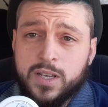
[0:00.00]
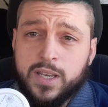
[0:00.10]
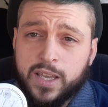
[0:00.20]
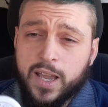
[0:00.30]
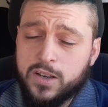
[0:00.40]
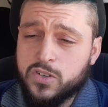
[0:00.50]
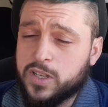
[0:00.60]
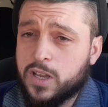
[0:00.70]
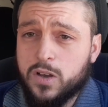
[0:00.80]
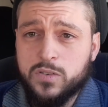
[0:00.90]
He actually
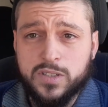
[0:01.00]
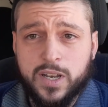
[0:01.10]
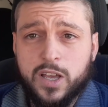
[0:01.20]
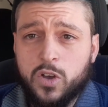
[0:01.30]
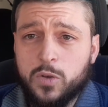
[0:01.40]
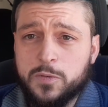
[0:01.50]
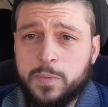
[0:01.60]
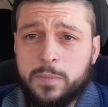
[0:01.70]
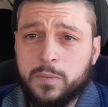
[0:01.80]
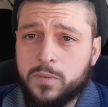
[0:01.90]
goes and helps
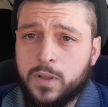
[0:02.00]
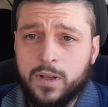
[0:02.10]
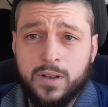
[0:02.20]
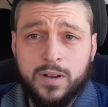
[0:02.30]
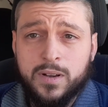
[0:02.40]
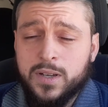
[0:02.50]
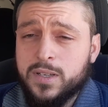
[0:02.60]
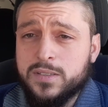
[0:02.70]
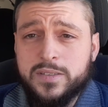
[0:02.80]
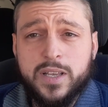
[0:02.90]
people,
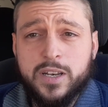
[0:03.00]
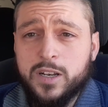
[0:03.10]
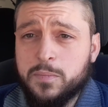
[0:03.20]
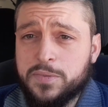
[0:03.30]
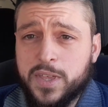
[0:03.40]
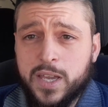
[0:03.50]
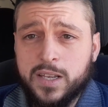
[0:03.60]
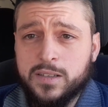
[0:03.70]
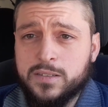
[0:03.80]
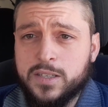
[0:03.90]
sending him things.